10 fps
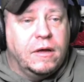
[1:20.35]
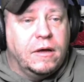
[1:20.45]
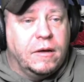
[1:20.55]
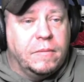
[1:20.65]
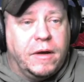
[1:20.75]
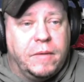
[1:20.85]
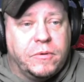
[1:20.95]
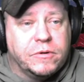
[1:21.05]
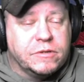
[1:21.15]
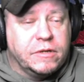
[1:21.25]
I
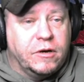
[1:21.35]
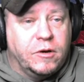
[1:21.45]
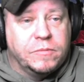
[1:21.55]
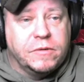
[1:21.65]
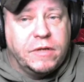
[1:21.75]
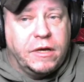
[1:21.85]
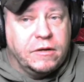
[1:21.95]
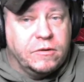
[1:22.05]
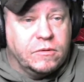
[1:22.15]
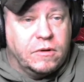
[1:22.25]
personally hope that they
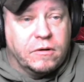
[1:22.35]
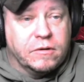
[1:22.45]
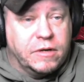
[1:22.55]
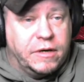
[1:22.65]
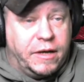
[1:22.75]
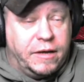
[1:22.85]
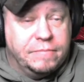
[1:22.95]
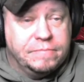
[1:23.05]
can do it longer than a day.